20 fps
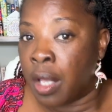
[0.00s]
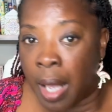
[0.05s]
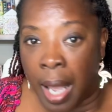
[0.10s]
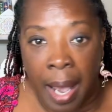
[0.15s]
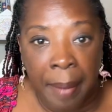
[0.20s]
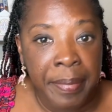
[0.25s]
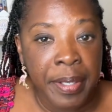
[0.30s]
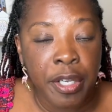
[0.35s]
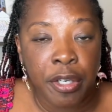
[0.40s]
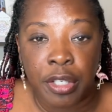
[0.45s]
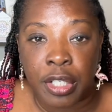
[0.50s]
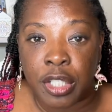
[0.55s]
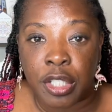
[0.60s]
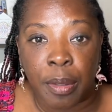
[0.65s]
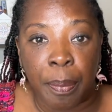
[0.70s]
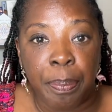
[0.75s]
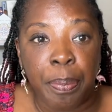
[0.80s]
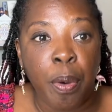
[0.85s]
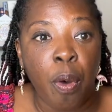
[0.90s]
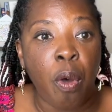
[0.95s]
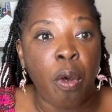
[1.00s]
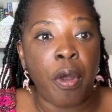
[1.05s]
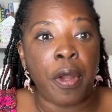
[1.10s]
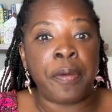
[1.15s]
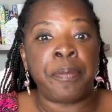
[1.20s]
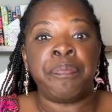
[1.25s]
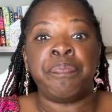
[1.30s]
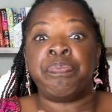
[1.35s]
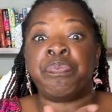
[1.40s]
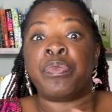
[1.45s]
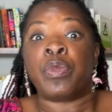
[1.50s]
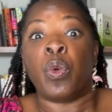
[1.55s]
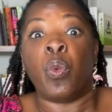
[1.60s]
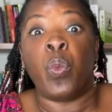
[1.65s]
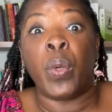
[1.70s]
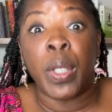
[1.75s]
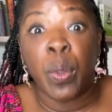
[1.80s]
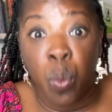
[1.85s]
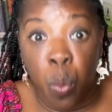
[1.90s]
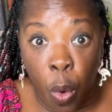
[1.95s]
I'm here to support.
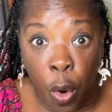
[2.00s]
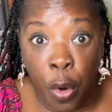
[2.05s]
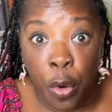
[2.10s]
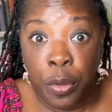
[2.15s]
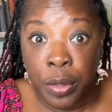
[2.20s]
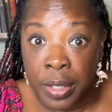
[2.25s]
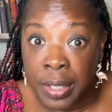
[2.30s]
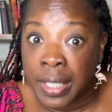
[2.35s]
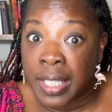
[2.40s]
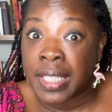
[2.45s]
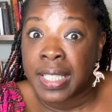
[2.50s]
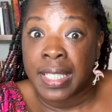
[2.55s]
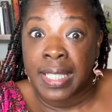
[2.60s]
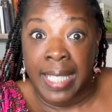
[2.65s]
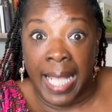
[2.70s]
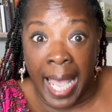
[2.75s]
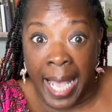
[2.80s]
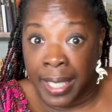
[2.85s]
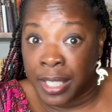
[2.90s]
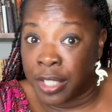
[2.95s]
We work. This is,